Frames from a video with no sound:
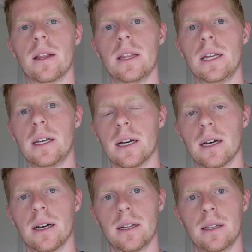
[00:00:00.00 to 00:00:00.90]

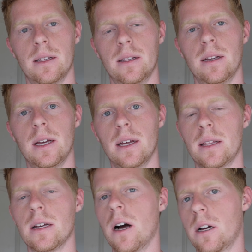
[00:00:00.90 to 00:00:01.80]

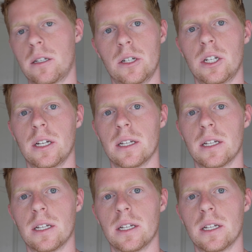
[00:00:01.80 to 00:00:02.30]
the oxygen